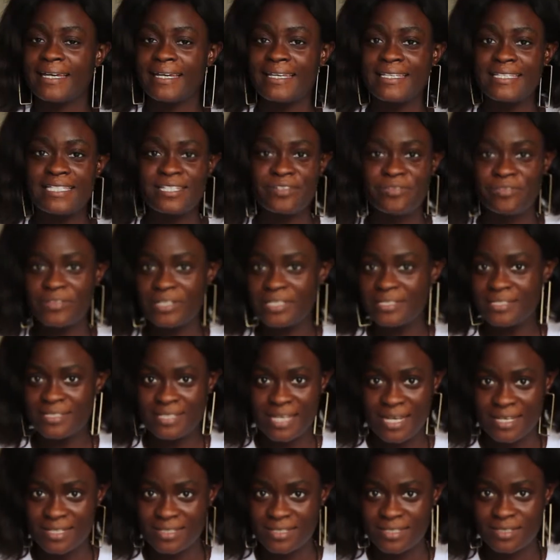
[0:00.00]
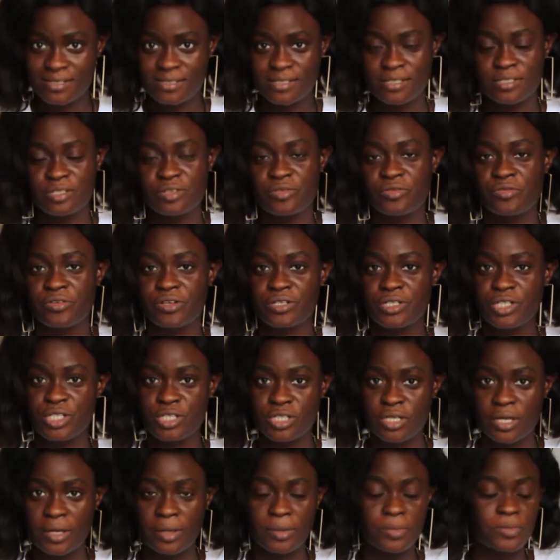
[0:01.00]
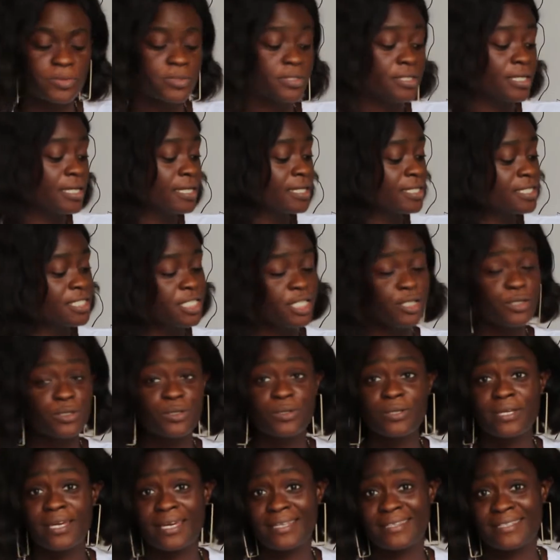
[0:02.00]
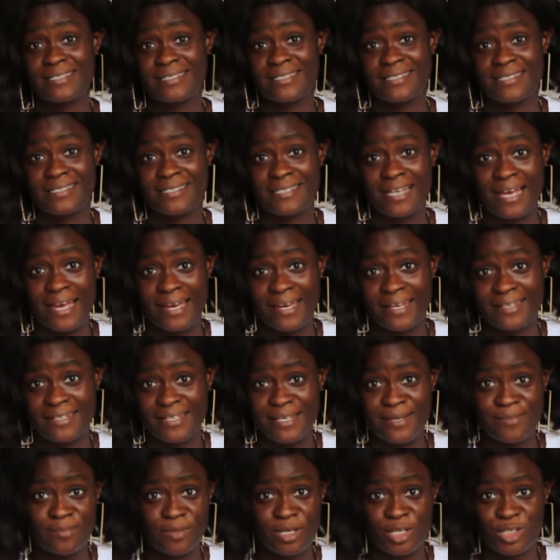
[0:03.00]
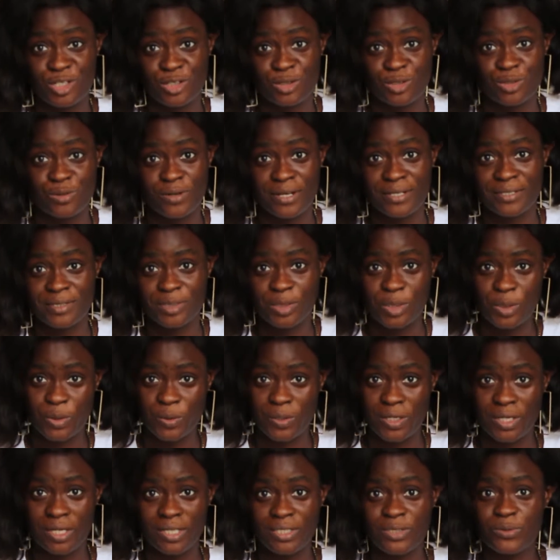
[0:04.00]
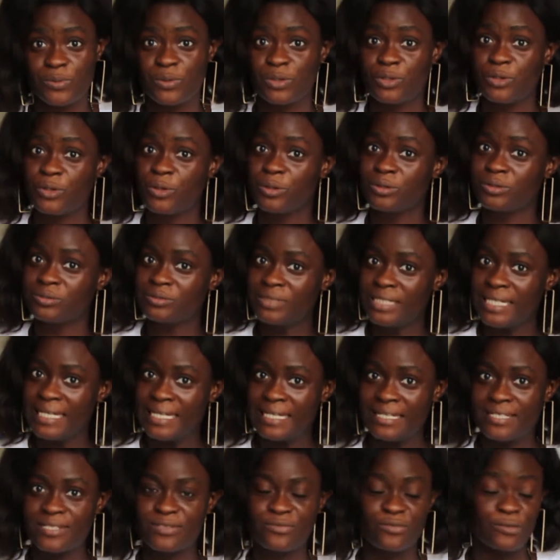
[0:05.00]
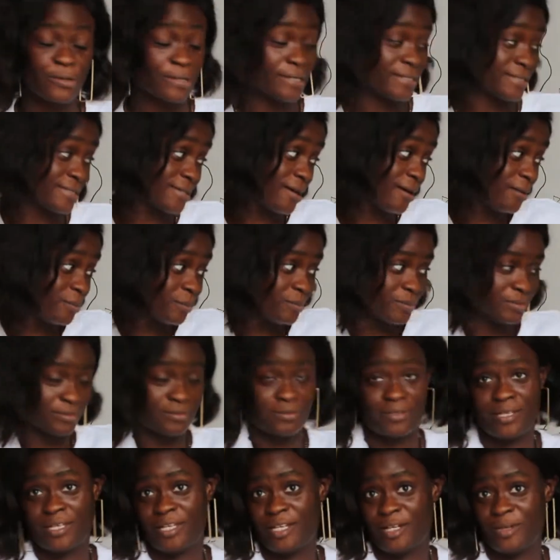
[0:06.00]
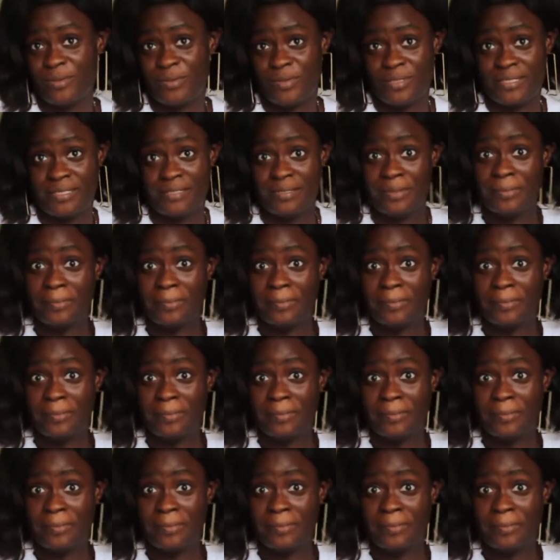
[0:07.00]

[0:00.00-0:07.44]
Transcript: in different sizes and different shapes till you get the desired image you're trying to create with your rings. For example, here is the